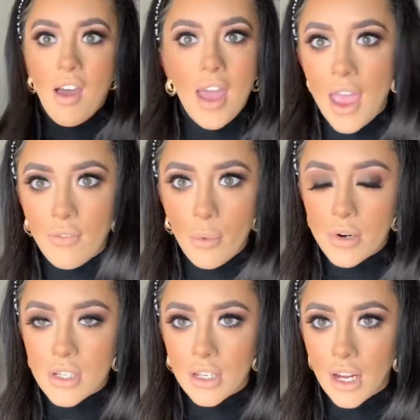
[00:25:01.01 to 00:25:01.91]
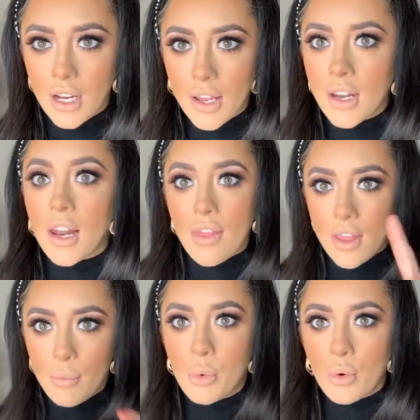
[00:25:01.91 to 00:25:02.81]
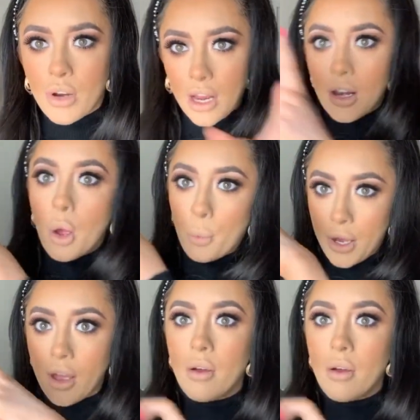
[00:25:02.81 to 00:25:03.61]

everywhere's getting highlighted and then I'm going on with